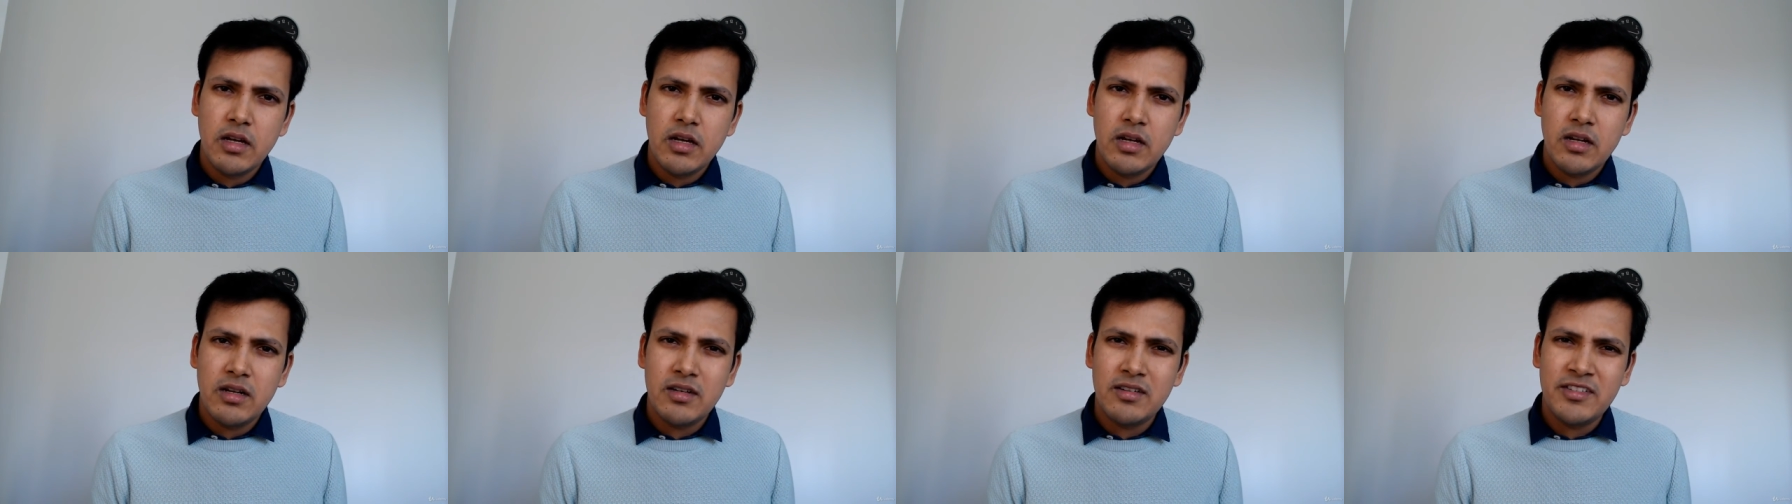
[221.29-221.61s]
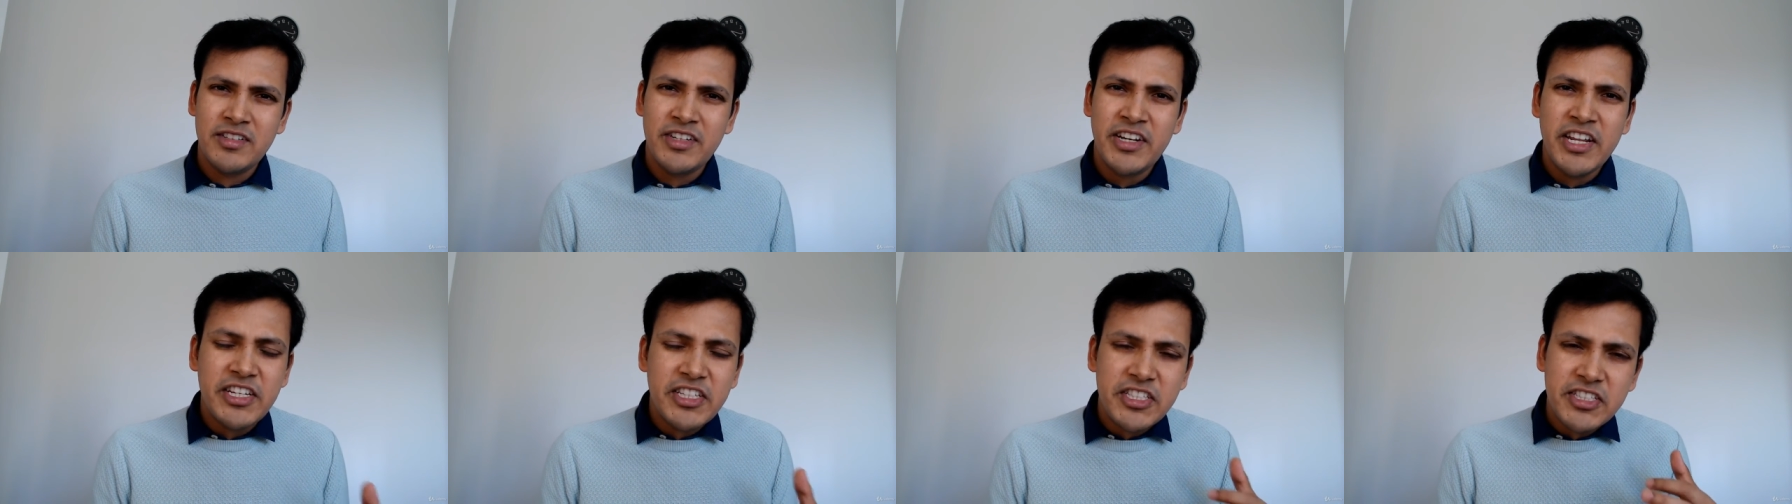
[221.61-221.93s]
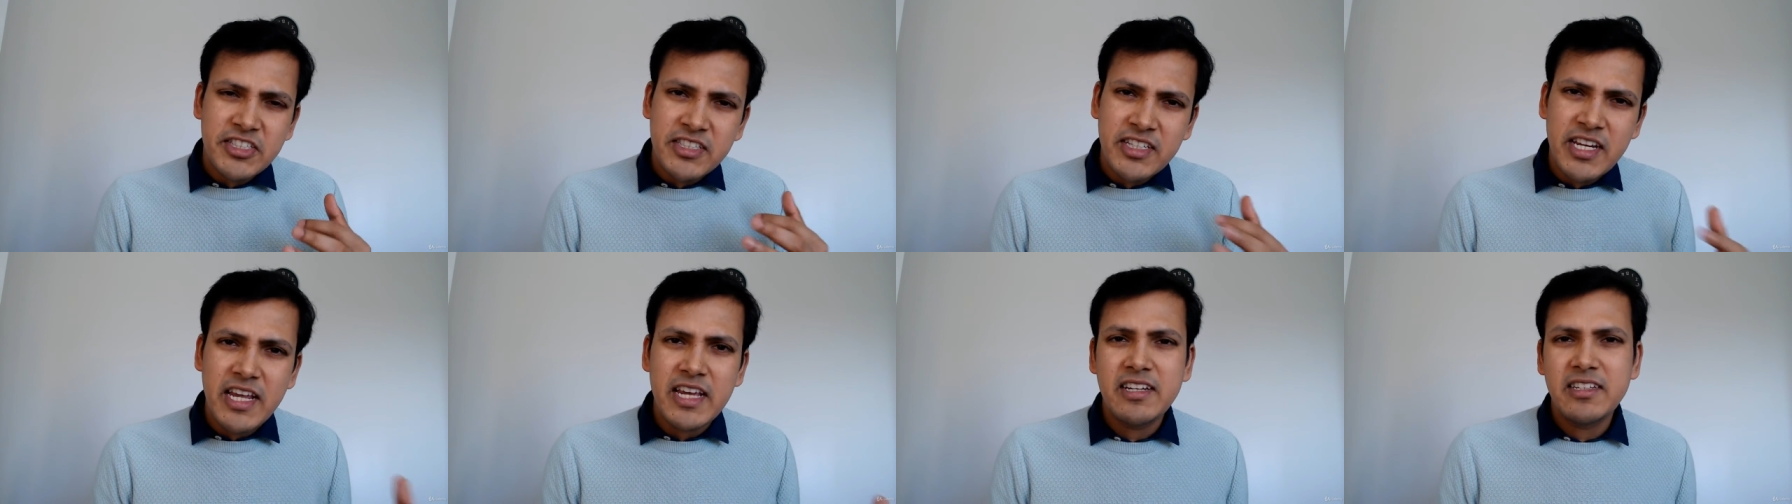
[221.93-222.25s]

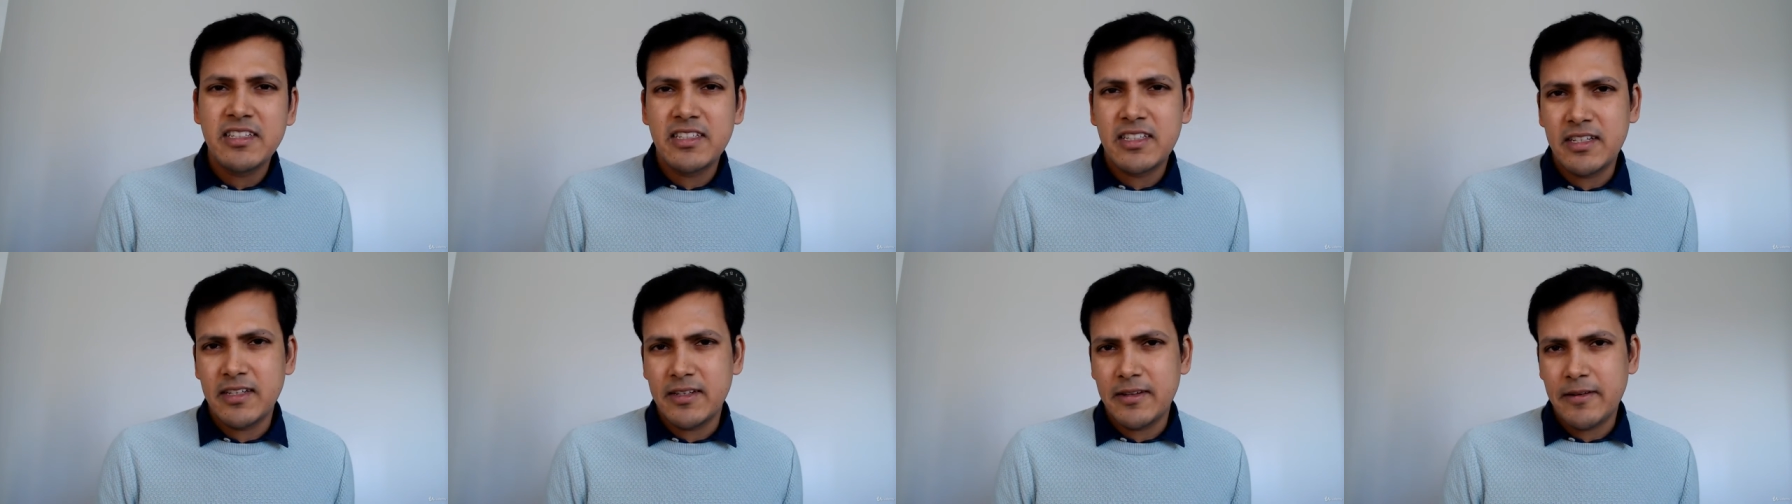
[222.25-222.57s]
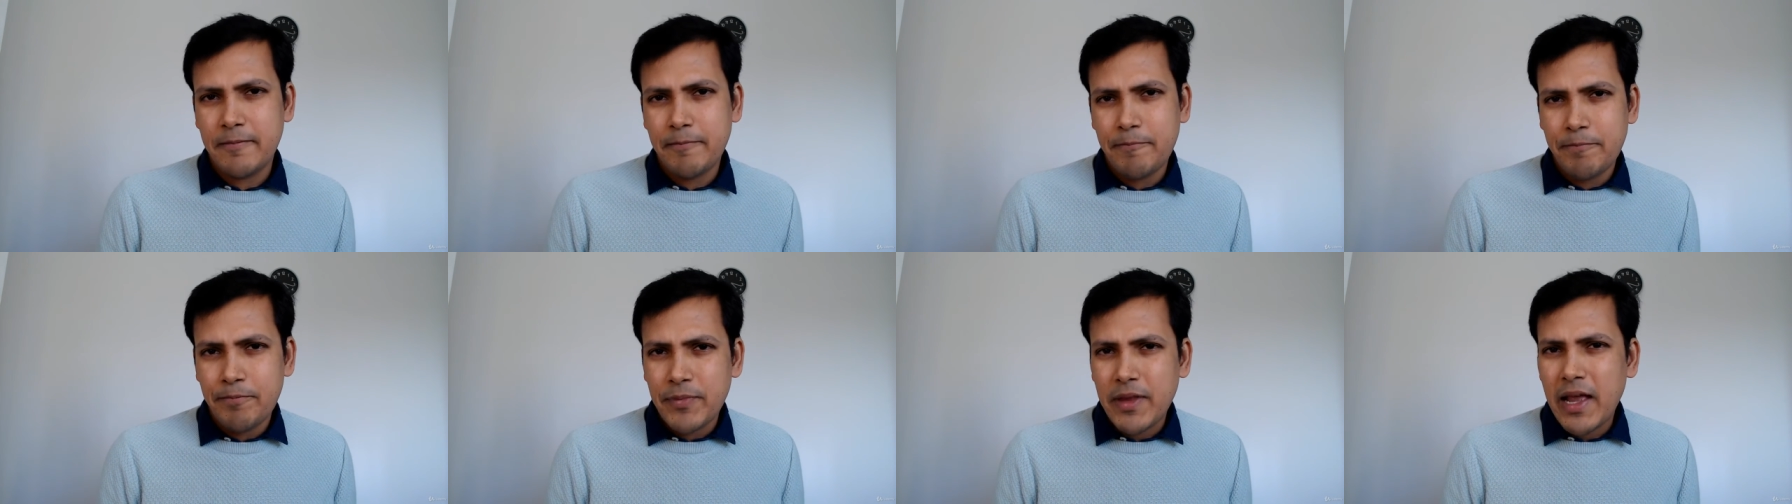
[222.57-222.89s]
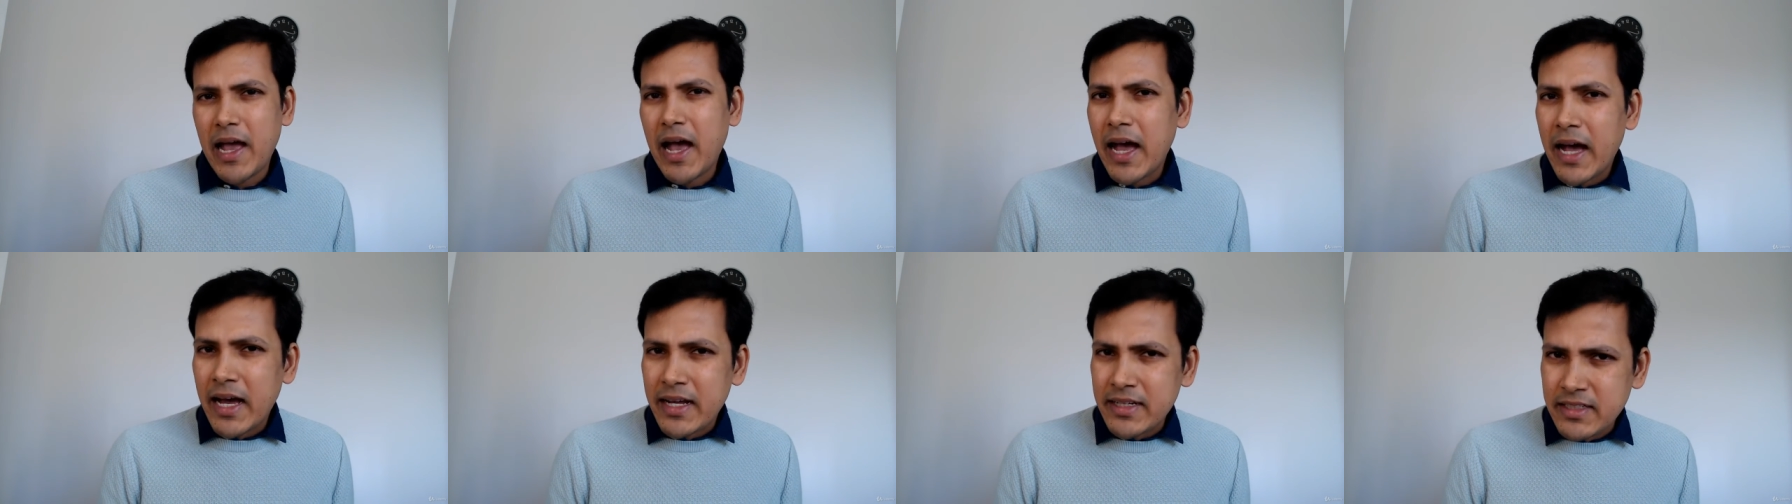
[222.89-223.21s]
distinct
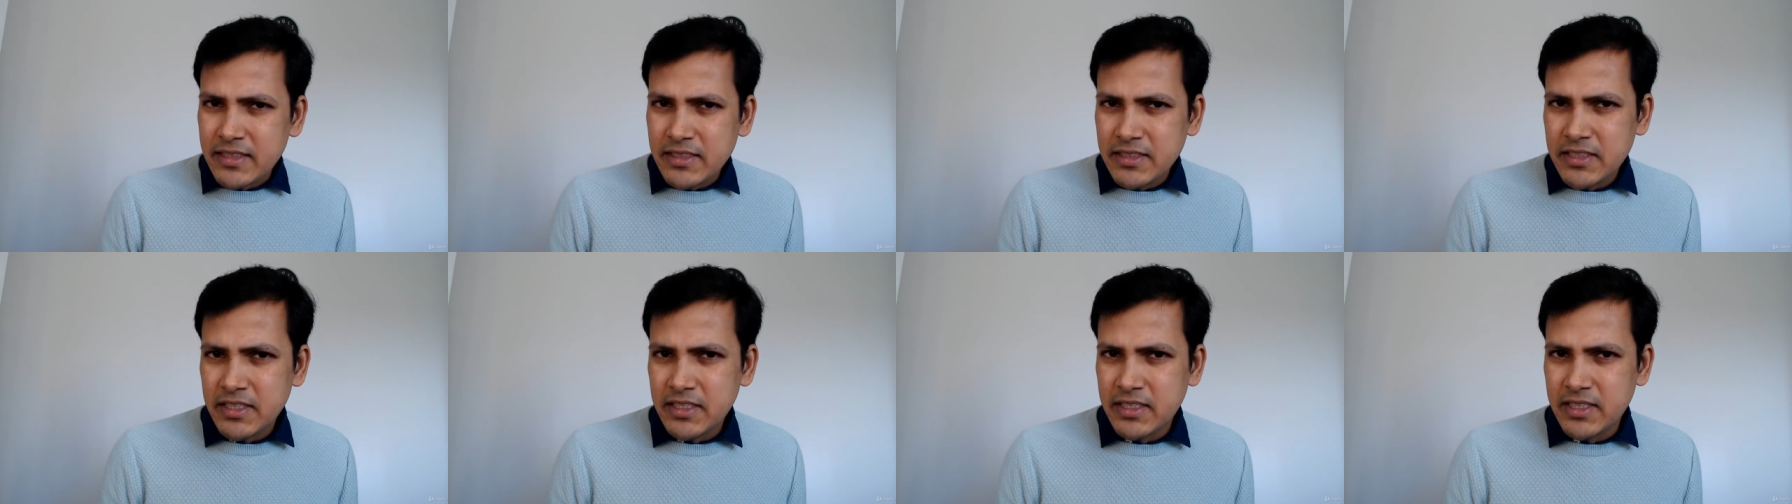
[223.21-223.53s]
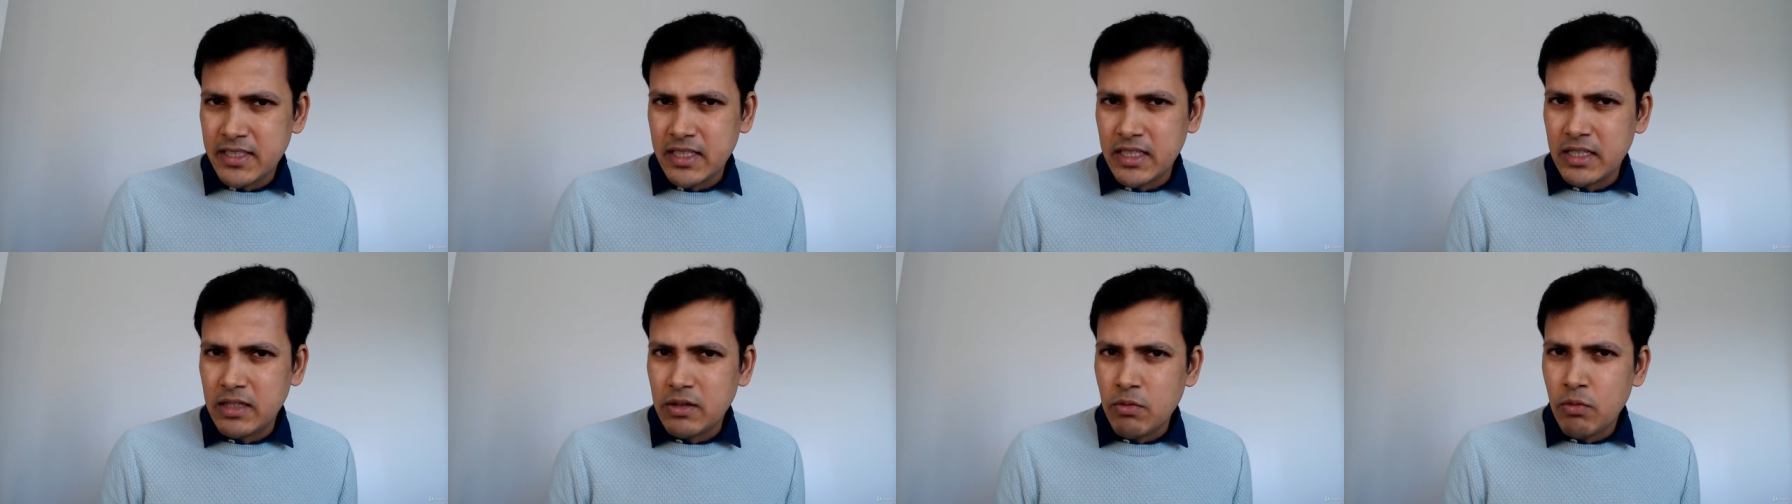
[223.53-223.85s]
identity?